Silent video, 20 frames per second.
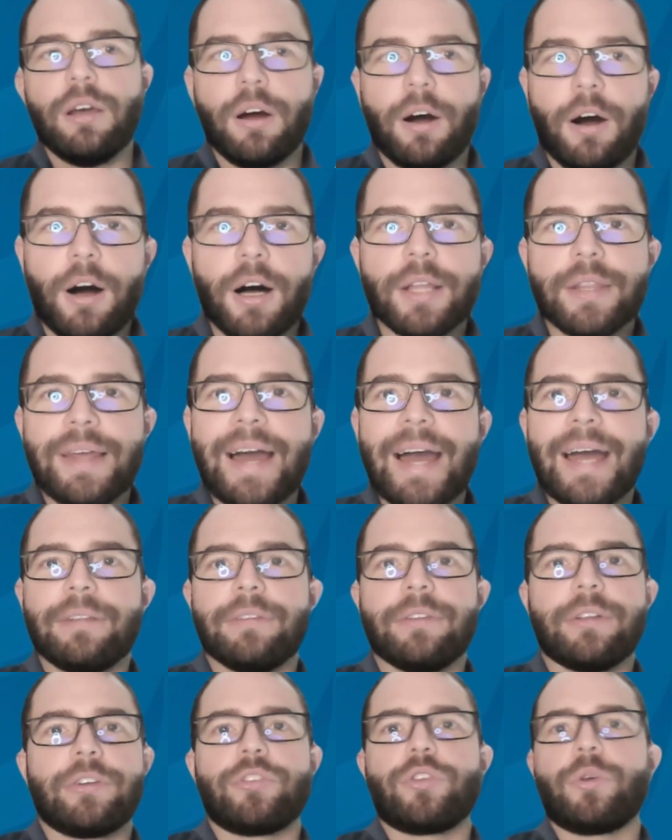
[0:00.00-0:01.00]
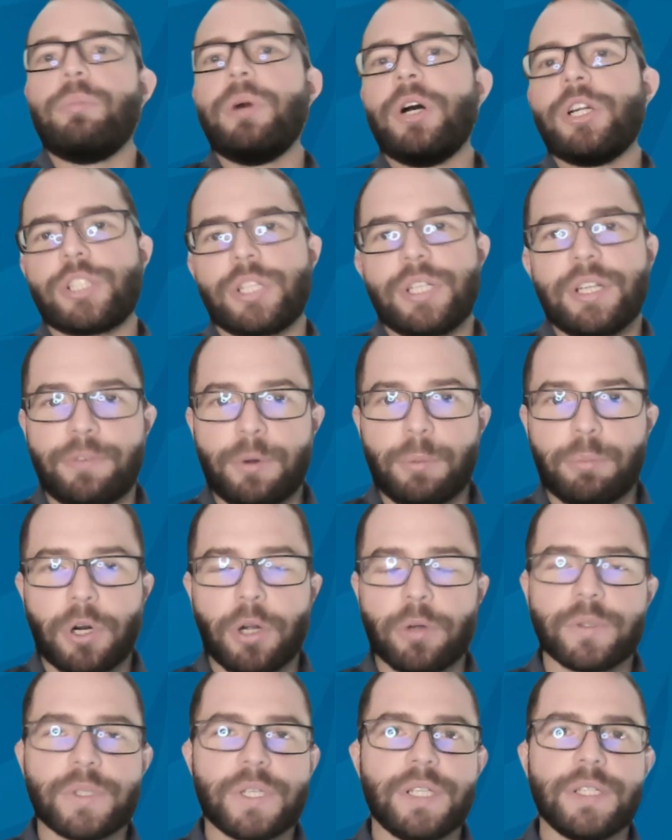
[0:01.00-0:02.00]
On that, there's a bunch of different
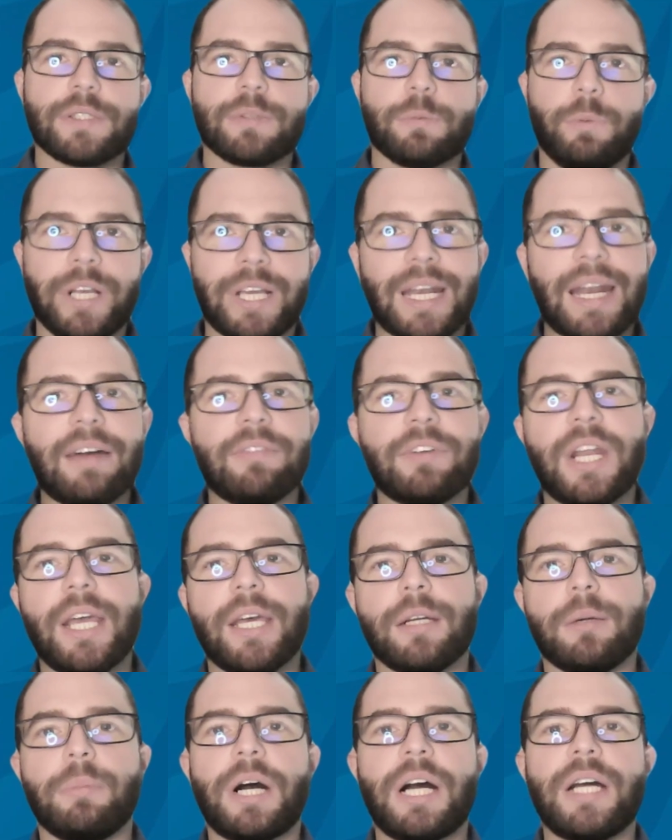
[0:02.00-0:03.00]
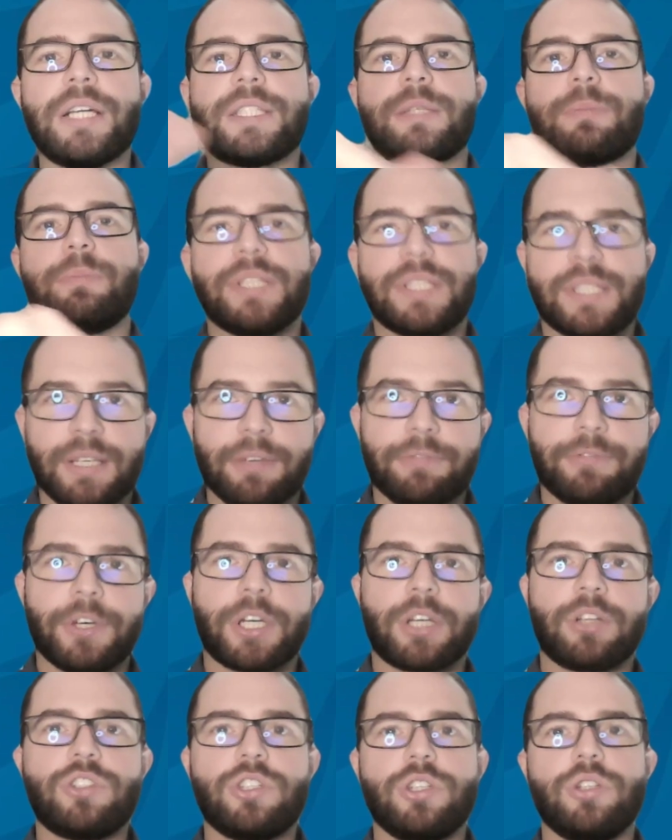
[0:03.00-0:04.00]
proteins. We can have an antibody
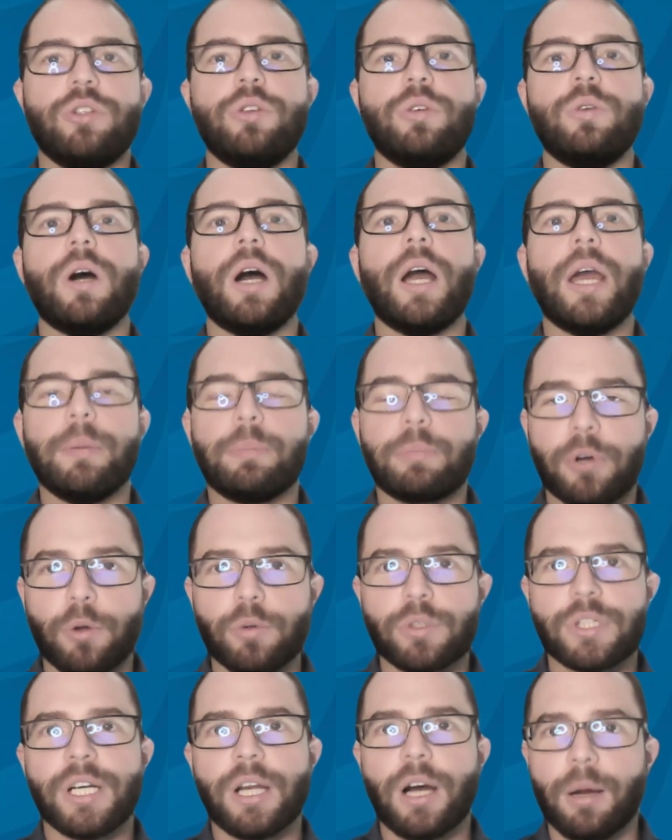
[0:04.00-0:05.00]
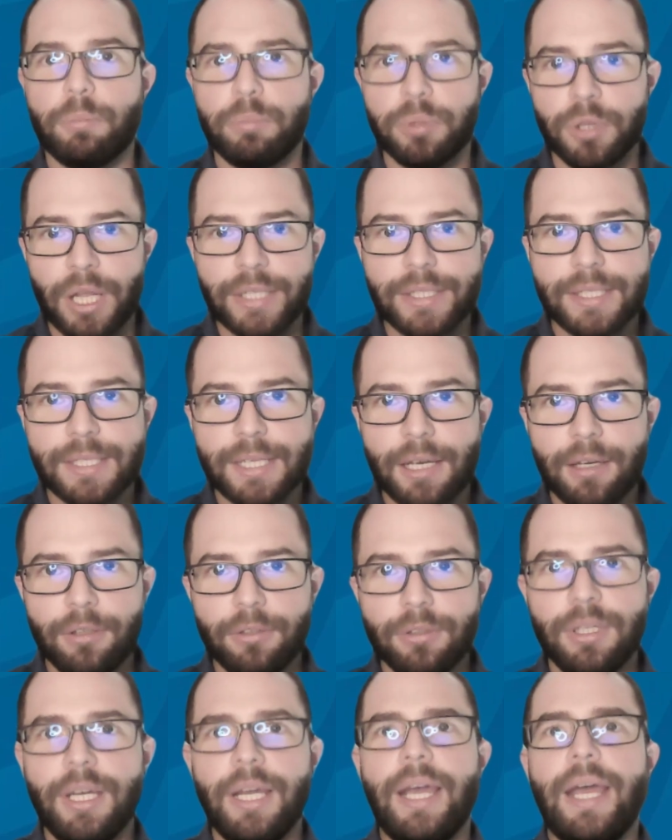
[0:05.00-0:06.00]
specific to a protein on a blood
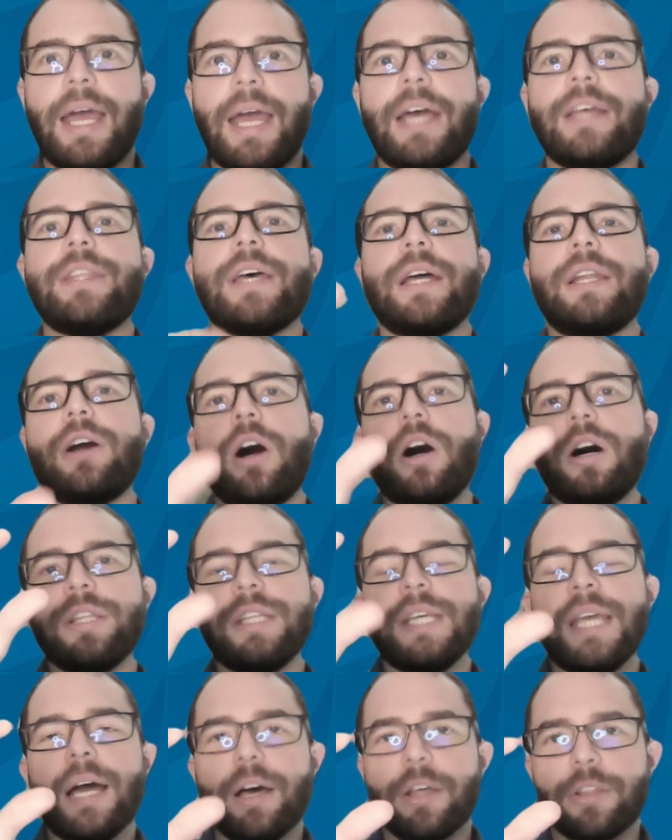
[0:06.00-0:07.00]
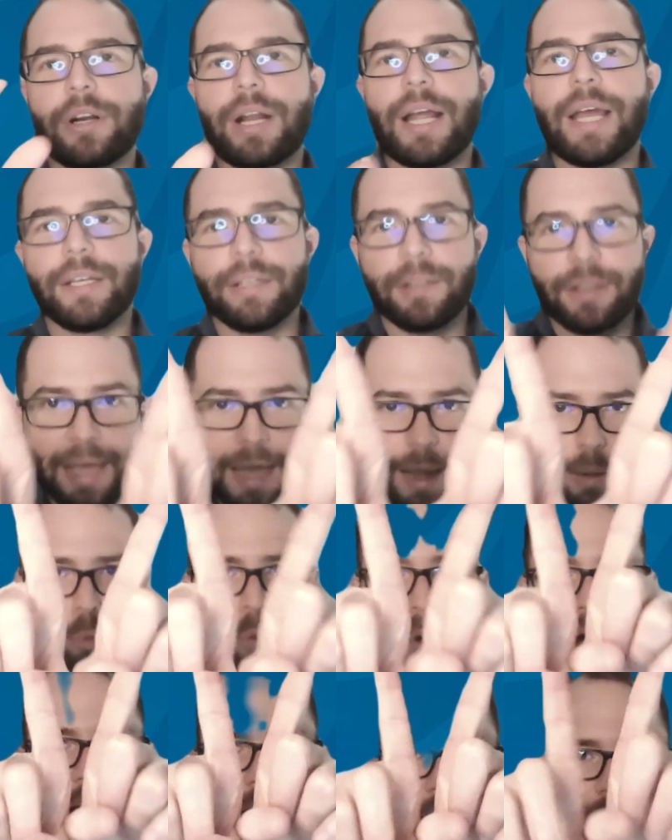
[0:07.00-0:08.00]
cell. And then on the other end of that
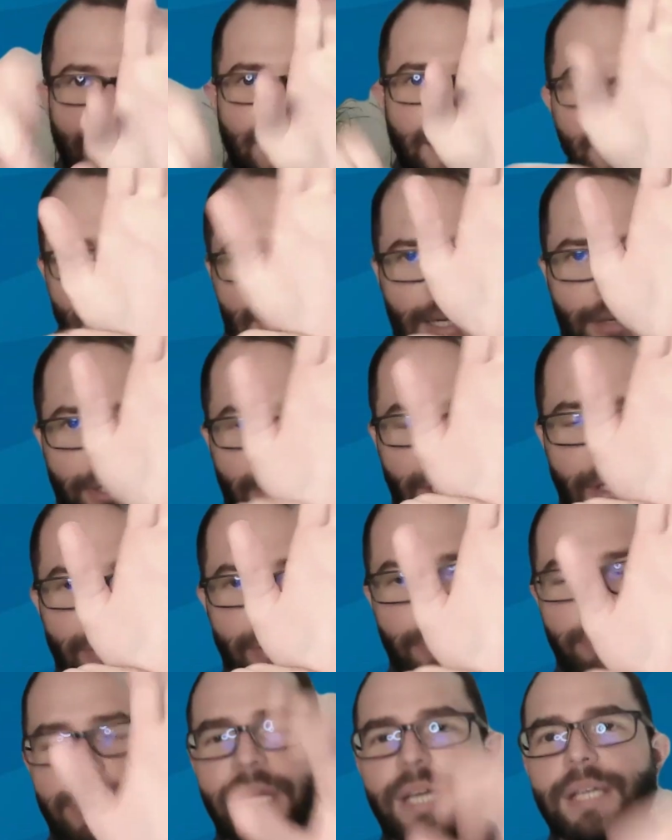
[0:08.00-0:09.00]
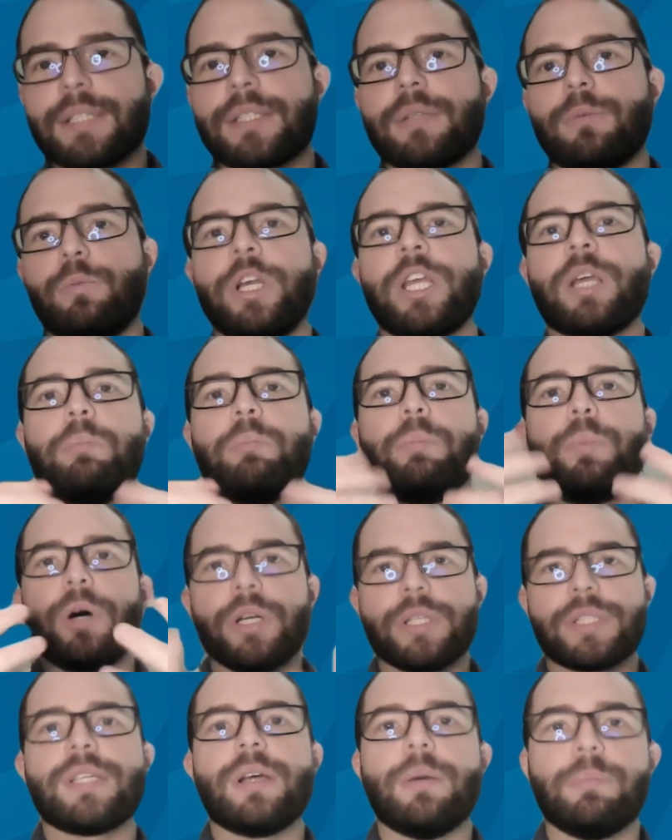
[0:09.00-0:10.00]
Y, down here at the base, we can
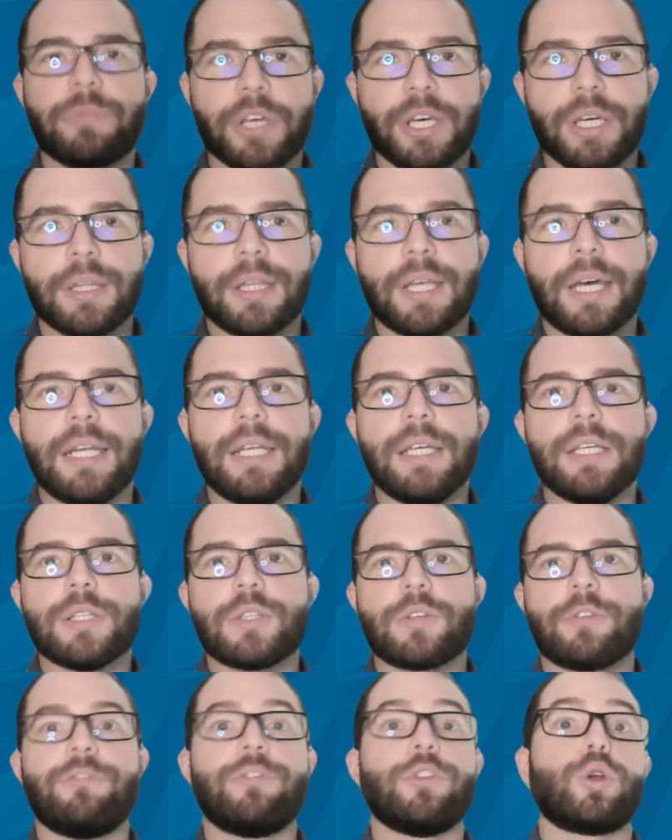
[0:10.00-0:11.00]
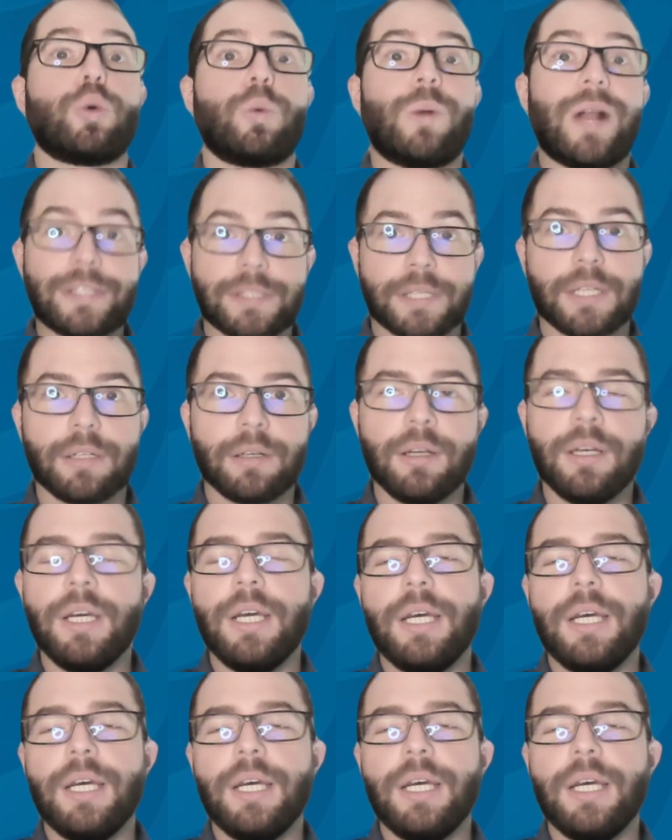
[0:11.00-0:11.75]
put something that is fluorescent.